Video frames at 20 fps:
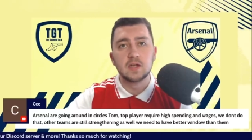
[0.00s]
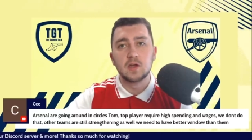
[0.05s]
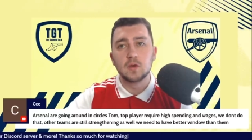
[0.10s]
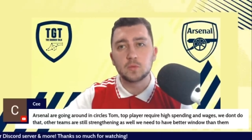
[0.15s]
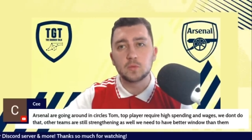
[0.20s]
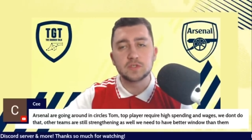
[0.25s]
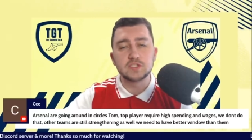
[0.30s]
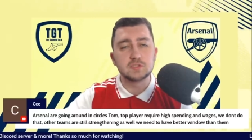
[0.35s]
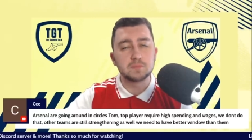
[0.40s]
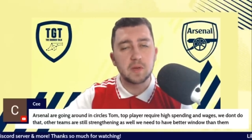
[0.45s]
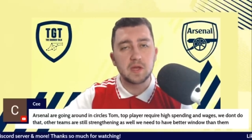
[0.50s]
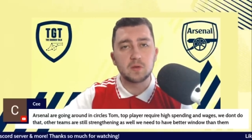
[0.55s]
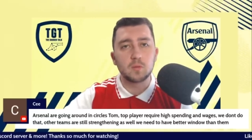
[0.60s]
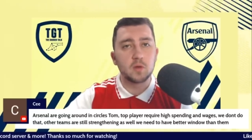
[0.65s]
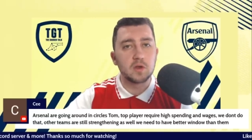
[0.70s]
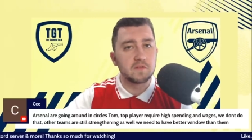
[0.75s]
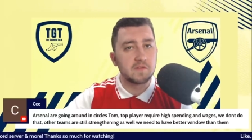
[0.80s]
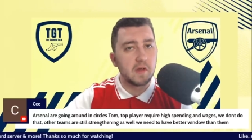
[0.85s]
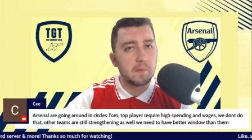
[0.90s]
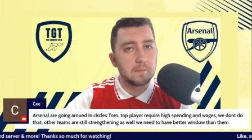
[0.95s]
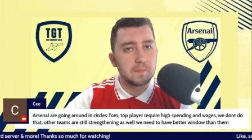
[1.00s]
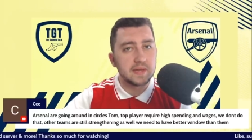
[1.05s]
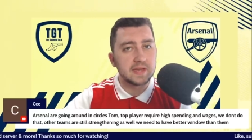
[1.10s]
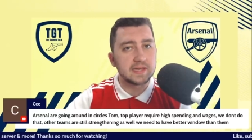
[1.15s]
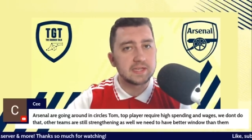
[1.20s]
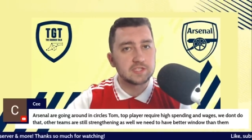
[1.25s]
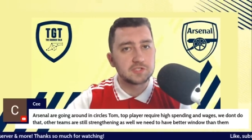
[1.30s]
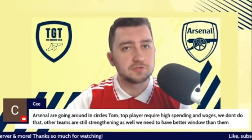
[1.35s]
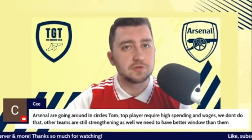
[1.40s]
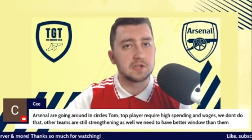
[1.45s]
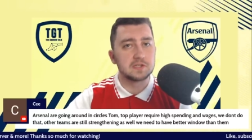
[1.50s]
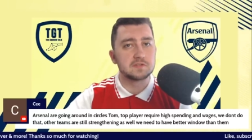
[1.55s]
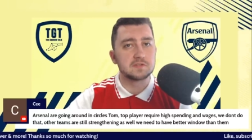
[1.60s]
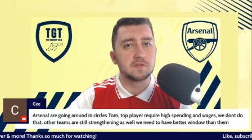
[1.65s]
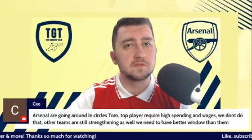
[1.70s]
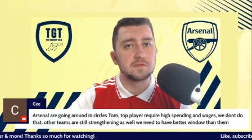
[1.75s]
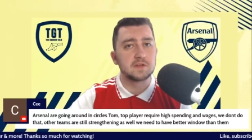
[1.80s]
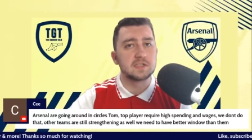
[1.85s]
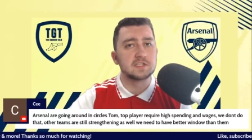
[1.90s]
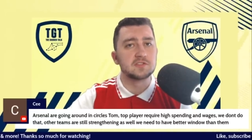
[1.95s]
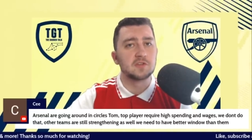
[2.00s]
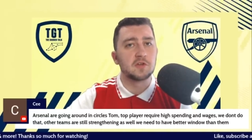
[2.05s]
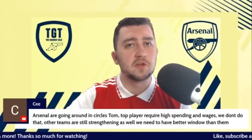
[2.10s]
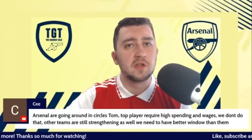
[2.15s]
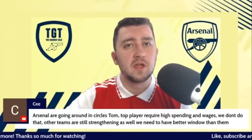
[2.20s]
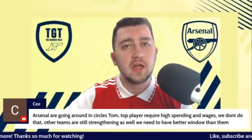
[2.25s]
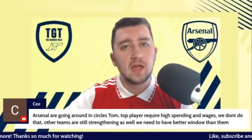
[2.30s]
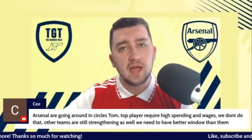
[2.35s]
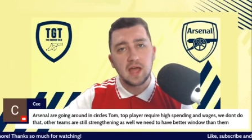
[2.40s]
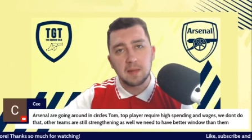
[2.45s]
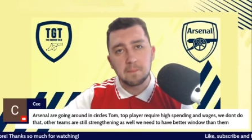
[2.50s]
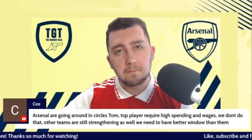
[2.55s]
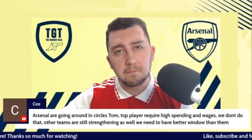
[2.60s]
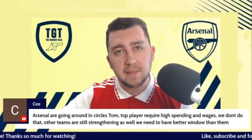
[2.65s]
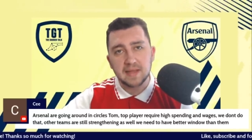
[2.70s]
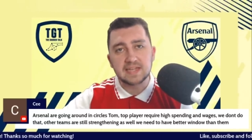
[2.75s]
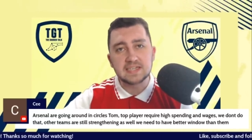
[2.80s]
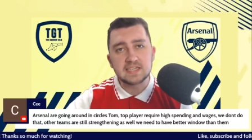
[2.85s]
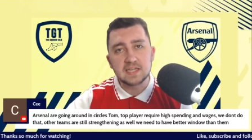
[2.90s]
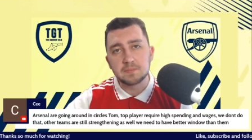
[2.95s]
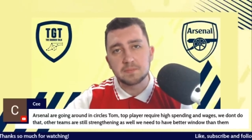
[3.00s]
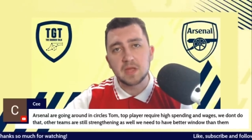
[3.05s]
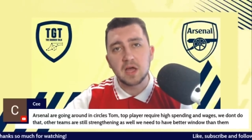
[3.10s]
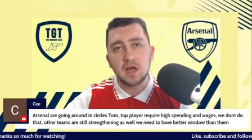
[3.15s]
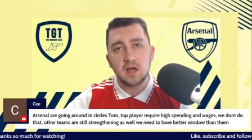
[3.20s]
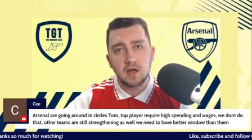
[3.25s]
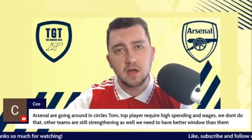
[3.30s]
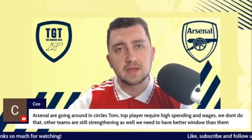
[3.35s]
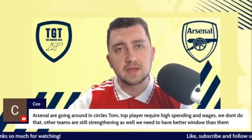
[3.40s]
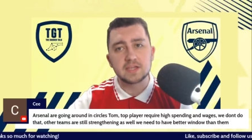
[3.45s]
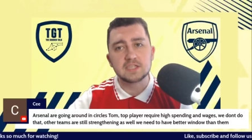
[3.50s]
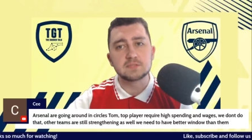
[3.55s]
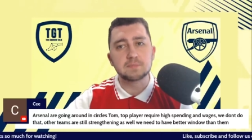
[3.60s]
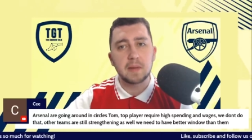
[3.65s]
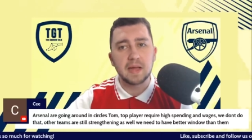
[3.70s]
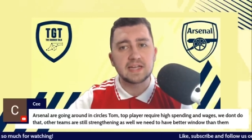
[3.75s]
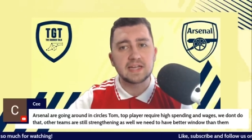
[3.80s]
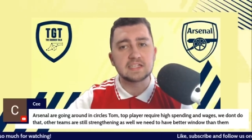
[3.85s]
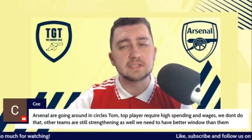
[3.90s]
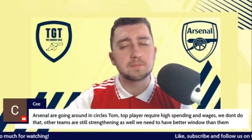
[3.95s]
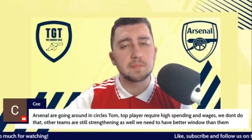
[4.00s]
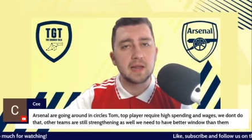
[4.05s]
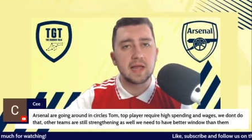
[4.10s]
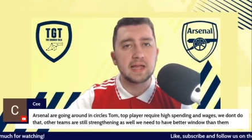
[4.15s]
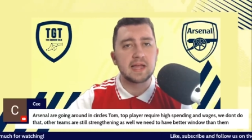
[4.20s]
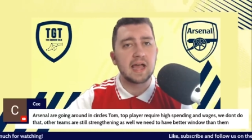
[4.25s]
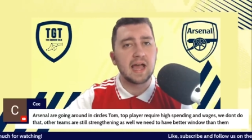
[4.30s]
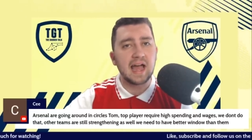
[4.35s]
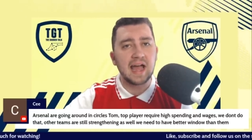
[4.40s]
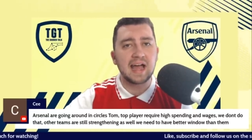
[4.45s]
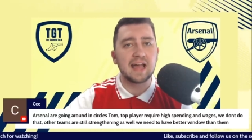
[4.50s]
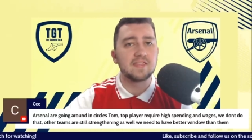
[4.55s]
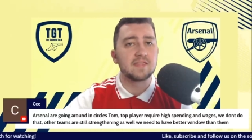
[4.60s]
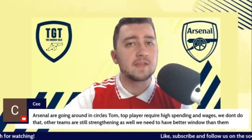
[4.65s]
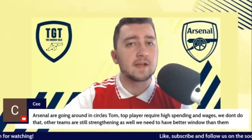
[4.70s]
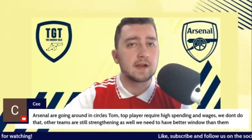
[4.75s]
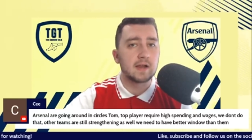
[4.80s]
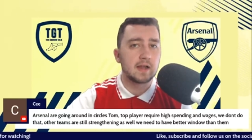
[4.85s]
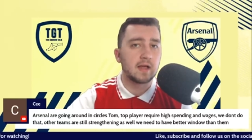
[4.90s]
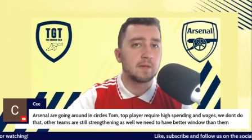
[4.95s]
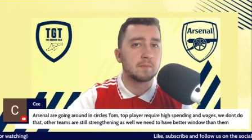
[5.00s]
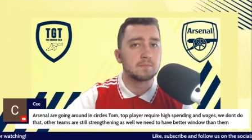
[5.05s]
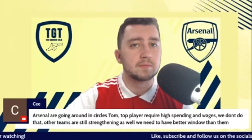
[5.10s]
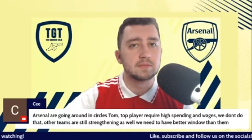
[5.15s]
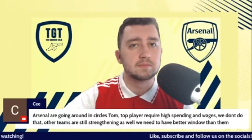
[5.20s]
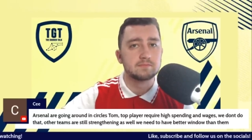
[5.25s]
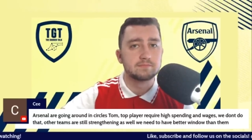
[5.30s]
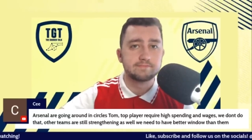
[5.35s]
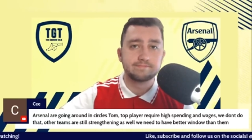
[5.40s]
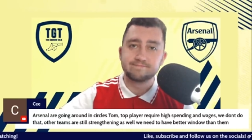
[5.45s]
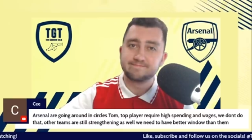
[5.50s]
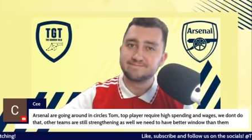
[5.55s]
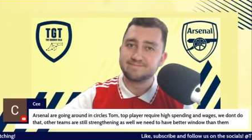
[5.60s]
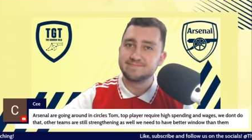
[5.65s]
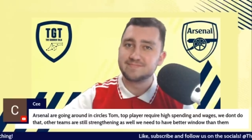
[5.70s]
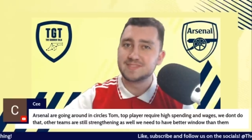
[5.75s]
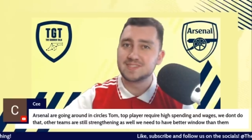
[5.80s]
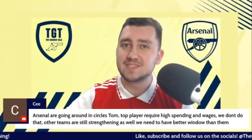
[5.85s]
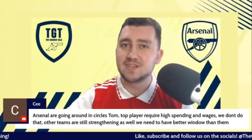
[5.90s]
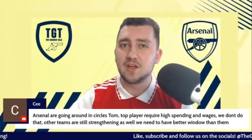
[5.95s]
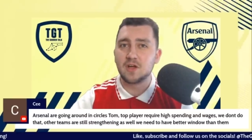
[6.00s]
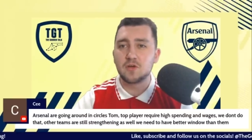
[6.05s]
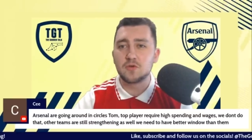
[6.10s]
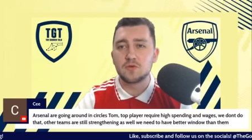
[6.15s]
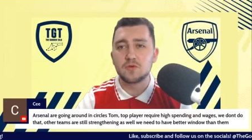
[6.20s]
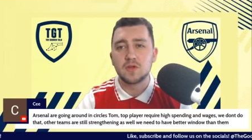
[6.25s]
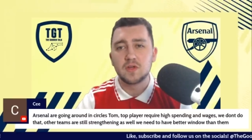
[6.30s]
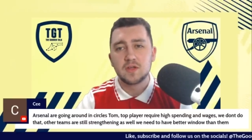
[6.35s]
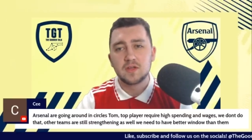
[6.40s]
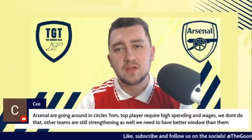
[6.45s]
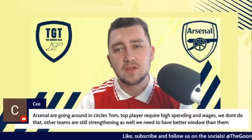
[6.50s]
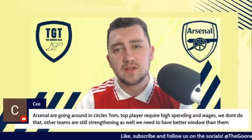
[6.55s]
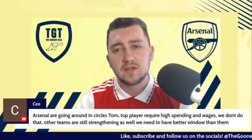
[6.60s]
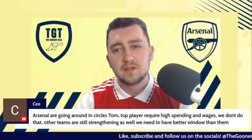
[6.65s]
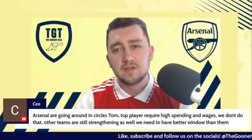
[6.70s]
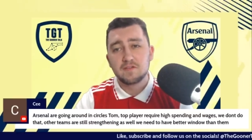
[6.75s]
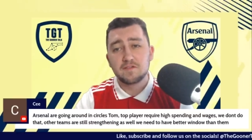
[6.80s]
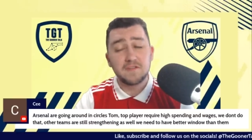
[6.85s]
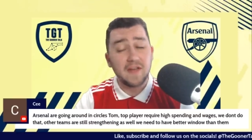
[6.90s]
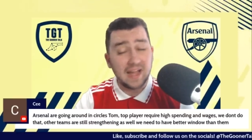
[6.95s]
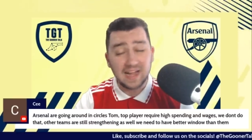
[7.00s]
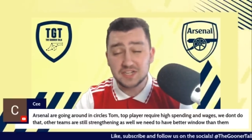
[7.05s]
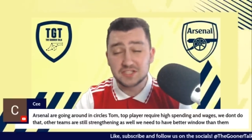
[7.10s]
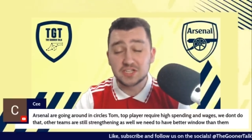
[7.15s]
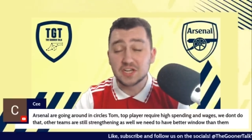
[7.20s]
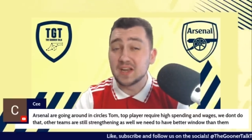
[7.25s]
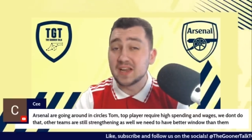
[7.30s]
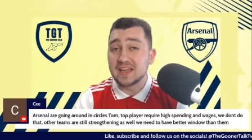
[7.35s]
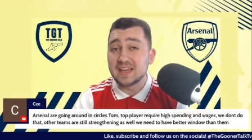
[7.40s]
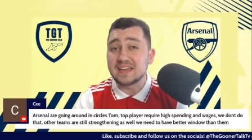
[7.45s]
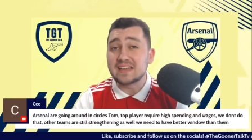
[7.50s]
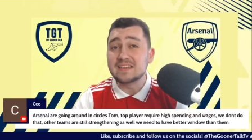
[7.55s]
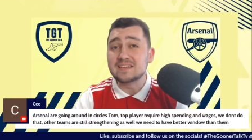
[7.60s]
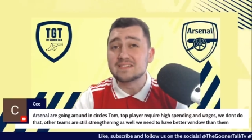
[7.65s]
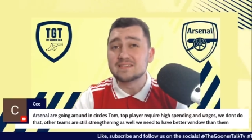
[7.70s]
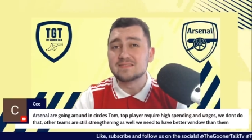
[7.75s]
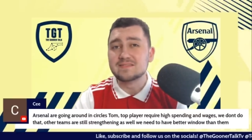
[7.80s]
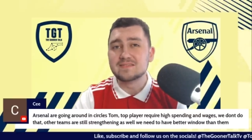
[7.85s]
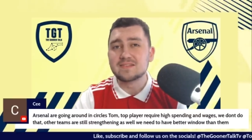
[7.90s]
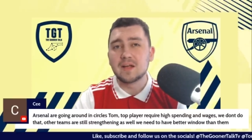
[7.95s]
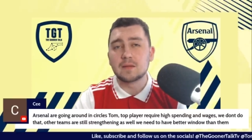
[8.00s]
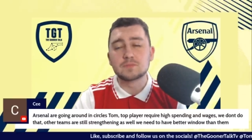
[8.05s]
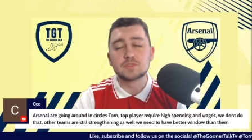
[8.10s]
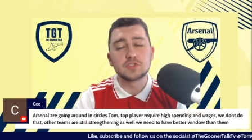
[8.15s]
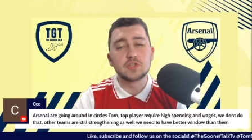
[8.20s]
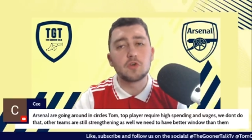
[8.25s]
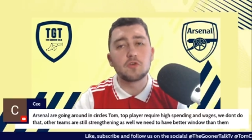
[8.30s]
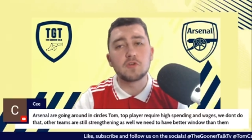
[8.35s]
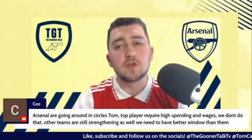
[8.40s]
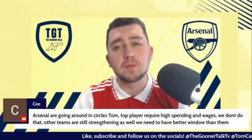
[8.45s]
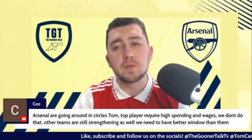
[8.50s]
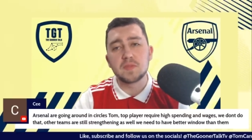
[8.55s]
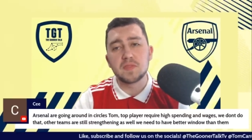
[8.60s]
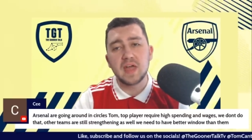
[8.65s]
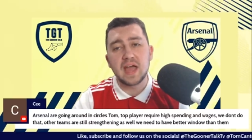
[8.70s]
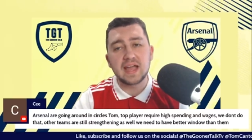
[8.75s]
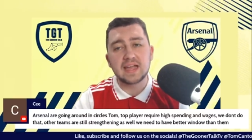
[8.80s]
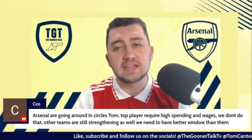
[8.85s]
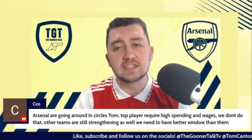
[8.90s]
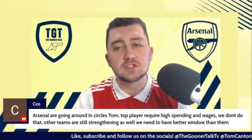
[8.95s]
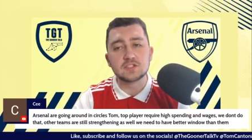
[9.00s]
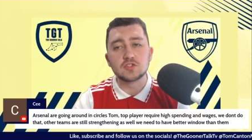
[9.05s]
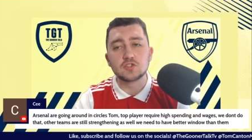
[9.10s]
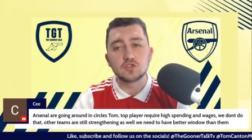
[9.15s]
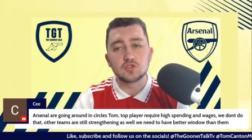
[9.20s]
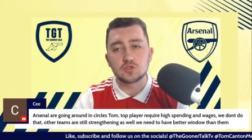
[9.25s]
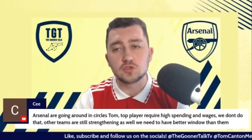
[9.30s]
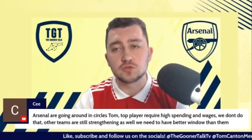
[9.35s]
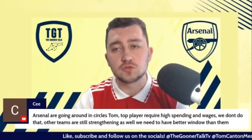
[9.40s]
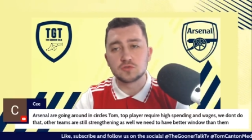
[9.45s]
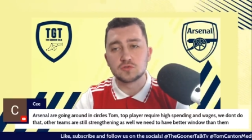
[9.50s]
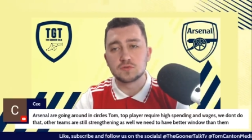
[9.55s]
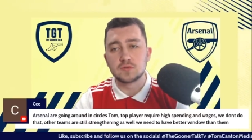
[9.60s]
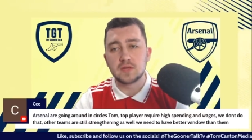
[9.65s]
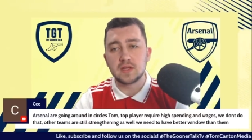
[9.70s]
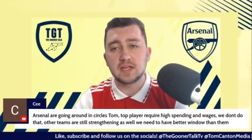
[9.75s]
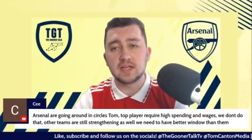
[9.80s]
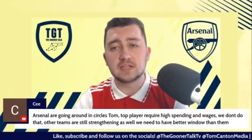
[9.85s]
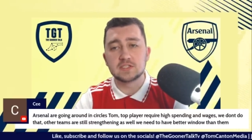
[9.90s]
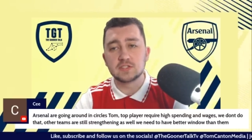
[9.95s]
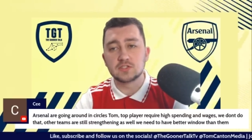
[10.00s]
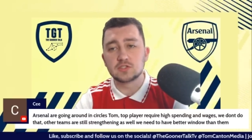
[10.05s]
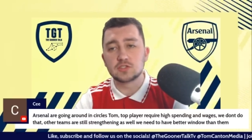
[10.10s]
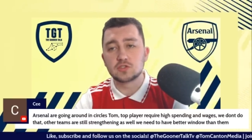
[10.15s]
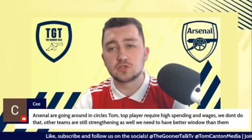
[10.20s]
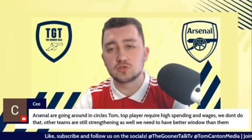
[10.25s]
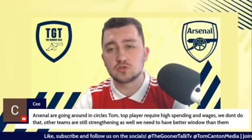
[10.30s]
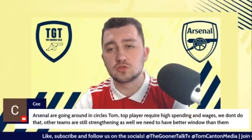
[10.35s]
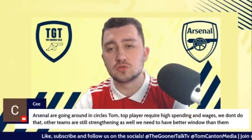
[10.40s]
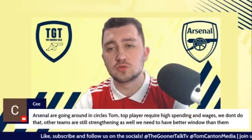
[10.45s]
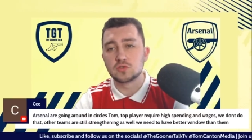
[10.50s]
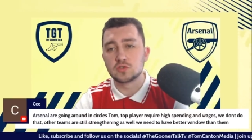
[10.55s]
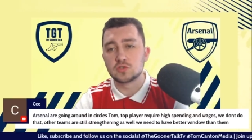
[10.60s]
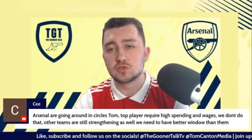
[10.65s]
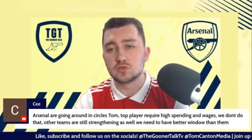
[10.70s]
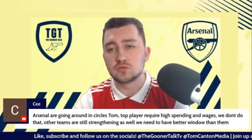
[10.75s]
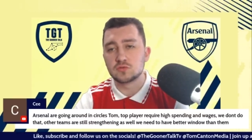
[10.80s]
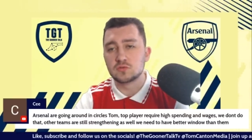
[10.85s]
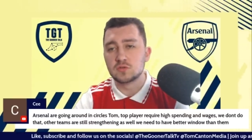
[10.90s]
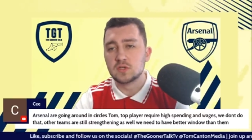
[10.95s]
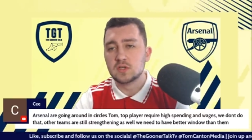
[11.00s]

we spent one of our biggest transfer fees on and made him the highest paid player at the club. So factually, I'm sorry, but that isn't true isn't true at all.